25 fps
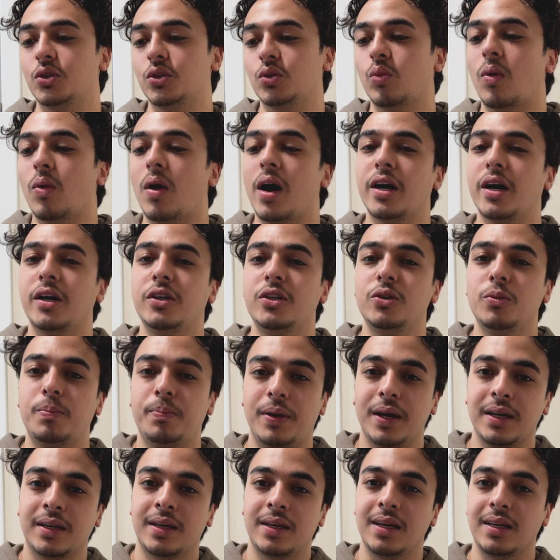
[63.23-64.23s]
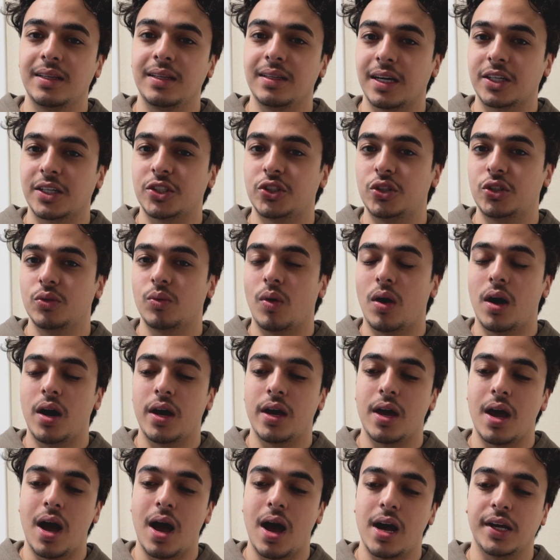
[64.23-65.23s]
Why are you picking Next U
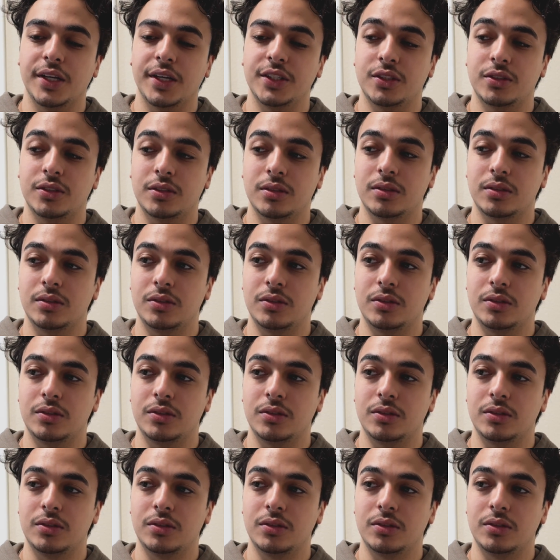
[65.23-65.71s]
I as